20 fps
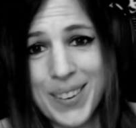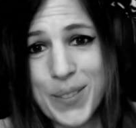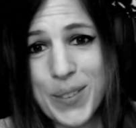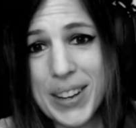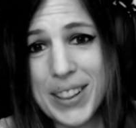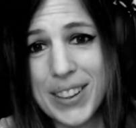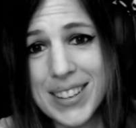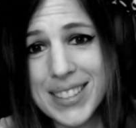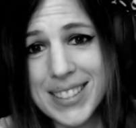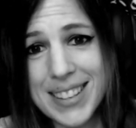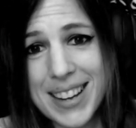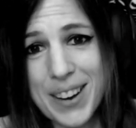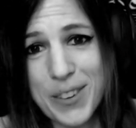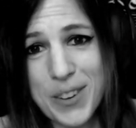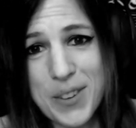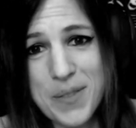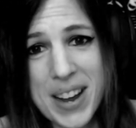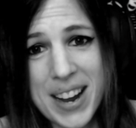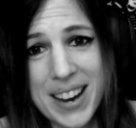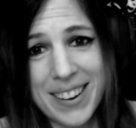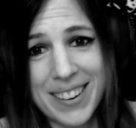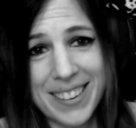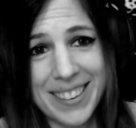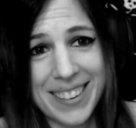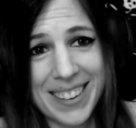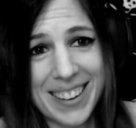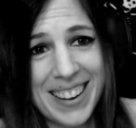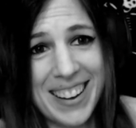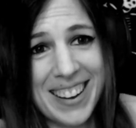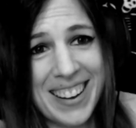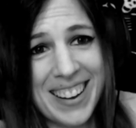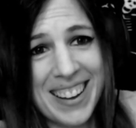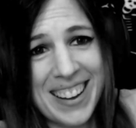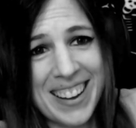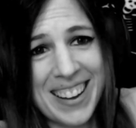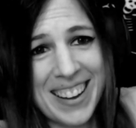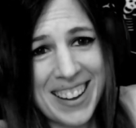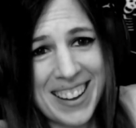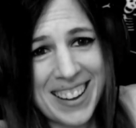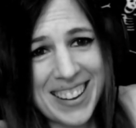We lost Angry Maynard.
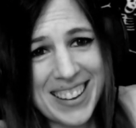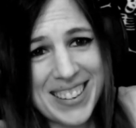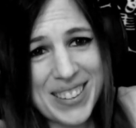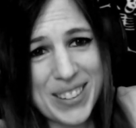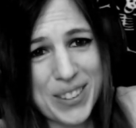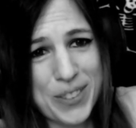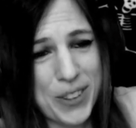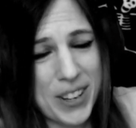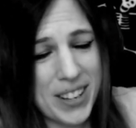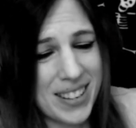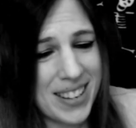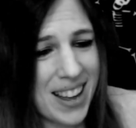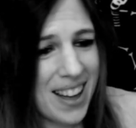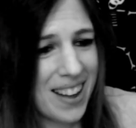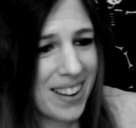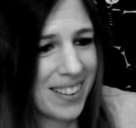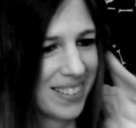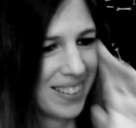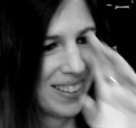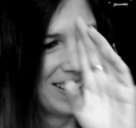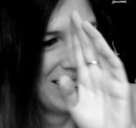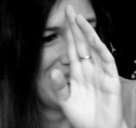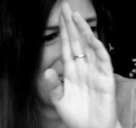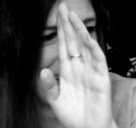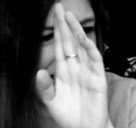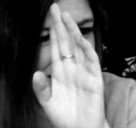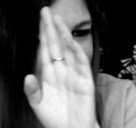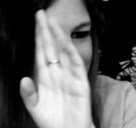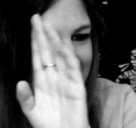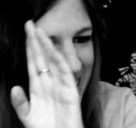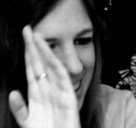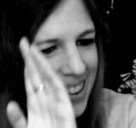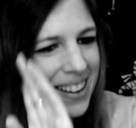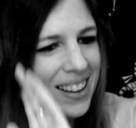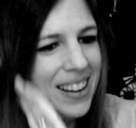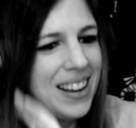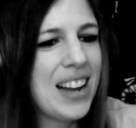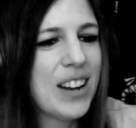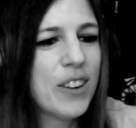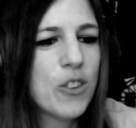He just fell down.
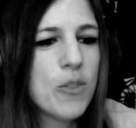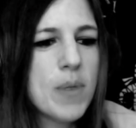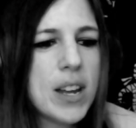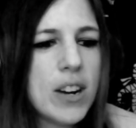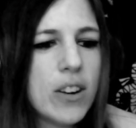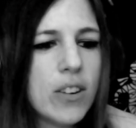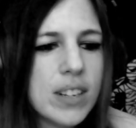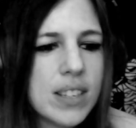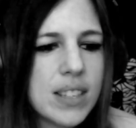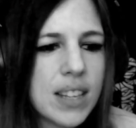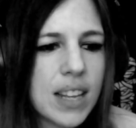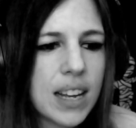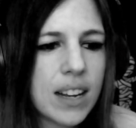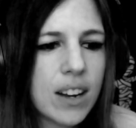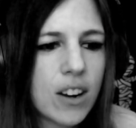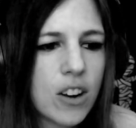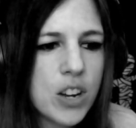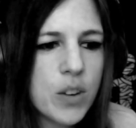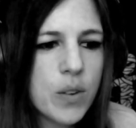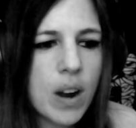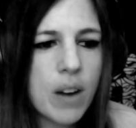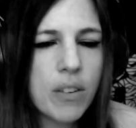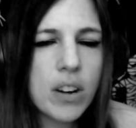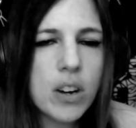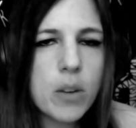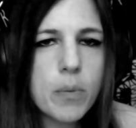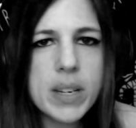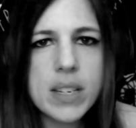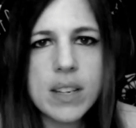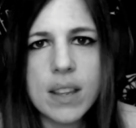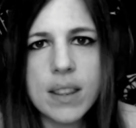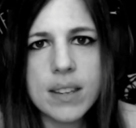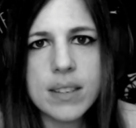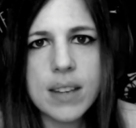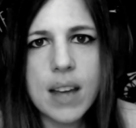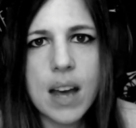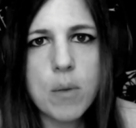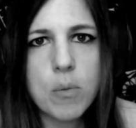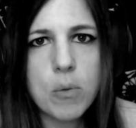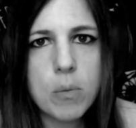Angry Maynard is like, are you ever going to be done this
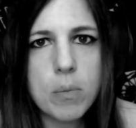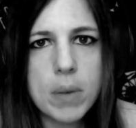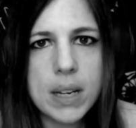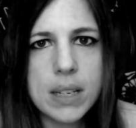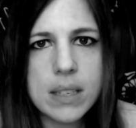album?